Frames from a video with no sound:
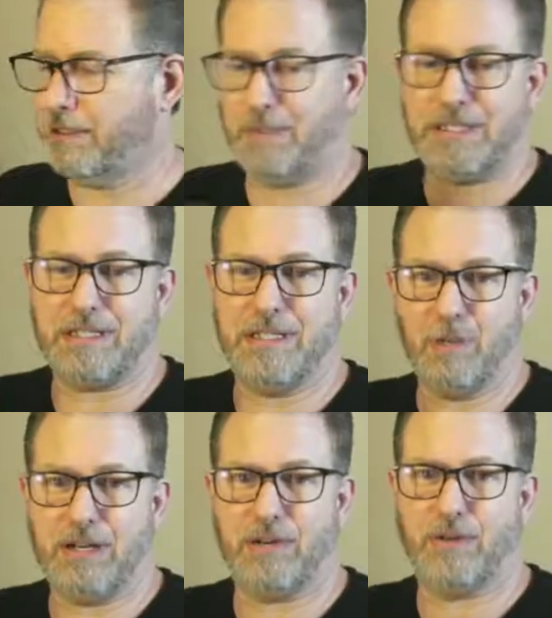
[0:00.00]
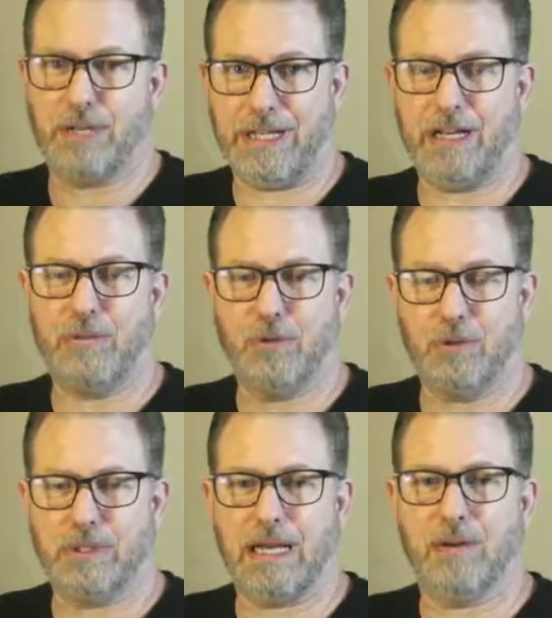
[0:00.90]
be sitting there waiting for it to heat up,
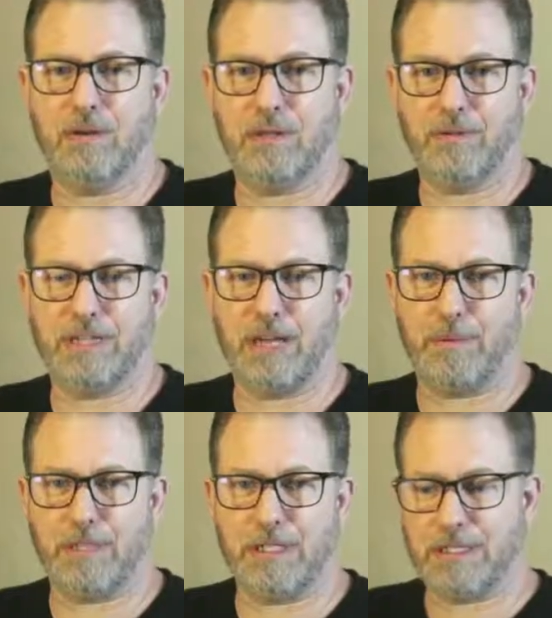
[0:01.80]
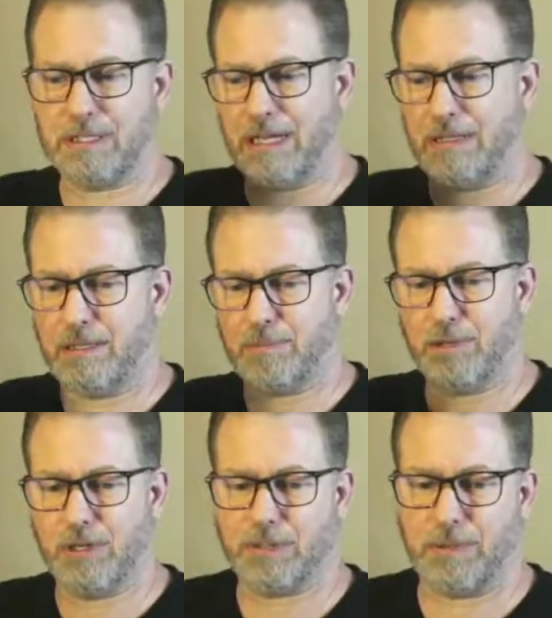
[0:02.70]
cool down every time it does that
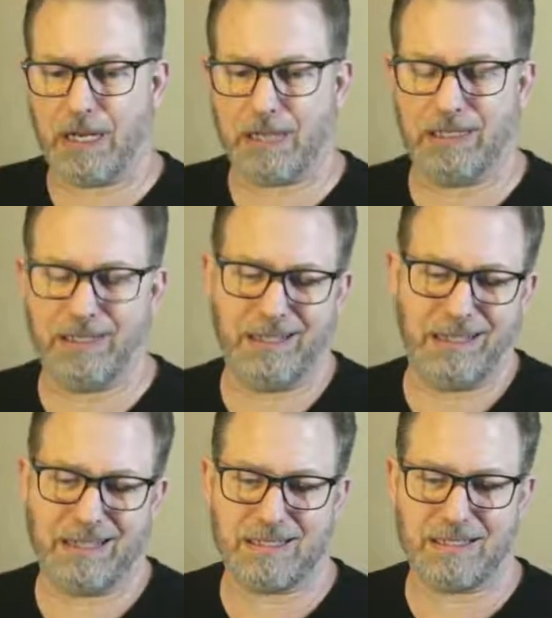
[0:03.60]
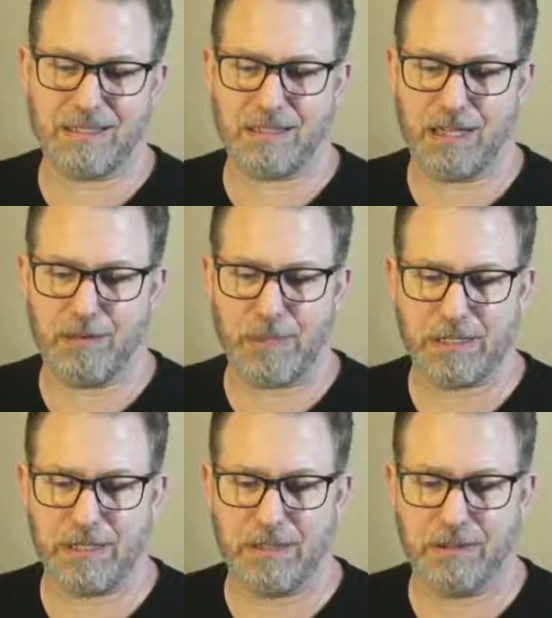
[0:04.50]
purge block, and that's kind of
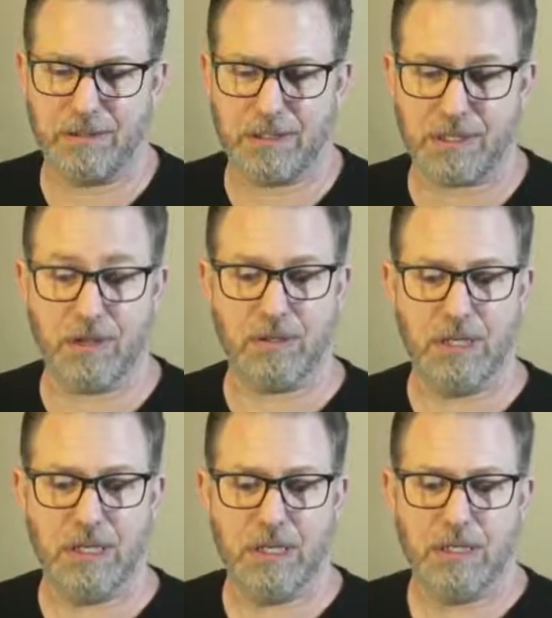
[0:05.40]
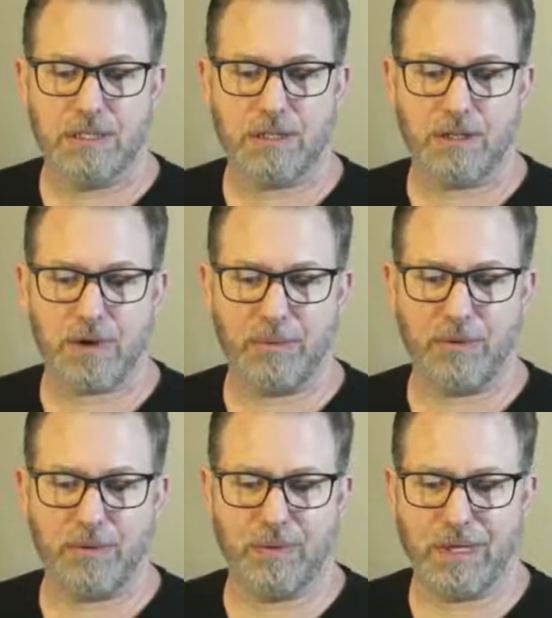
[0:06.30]
messy and slow. So you probably
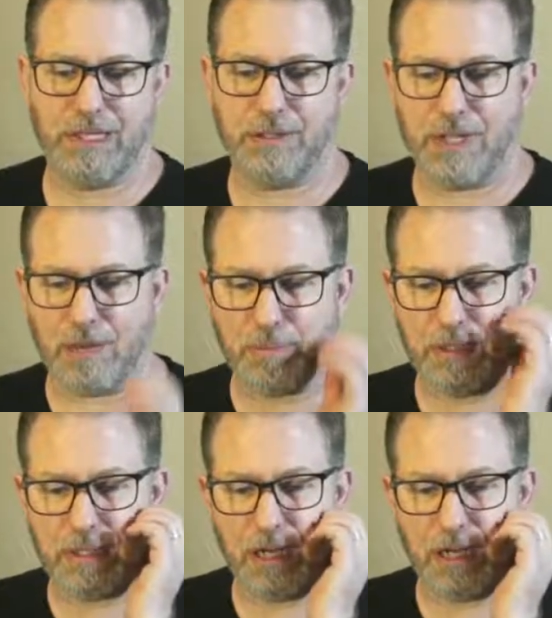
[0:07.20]
wouldn't want to do that. But